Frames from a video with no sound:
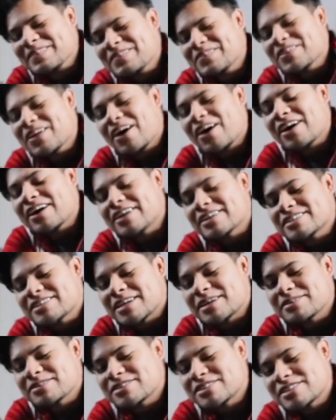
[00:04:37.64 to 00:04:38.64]
You're saying
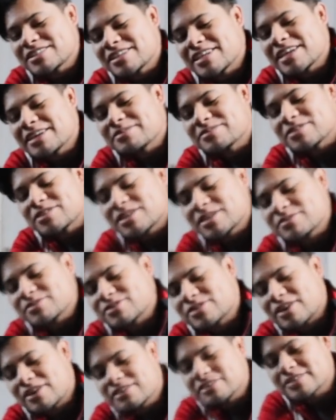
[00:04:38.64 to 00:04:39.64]
something about James. James
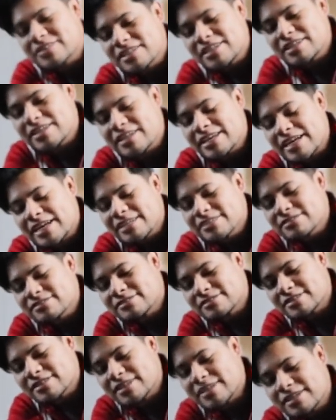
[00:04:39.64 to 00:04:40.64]
Charles getting
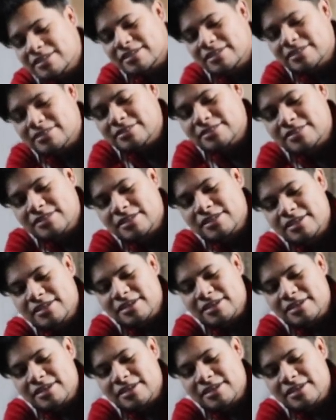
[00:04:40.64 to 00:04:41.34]
canceled again because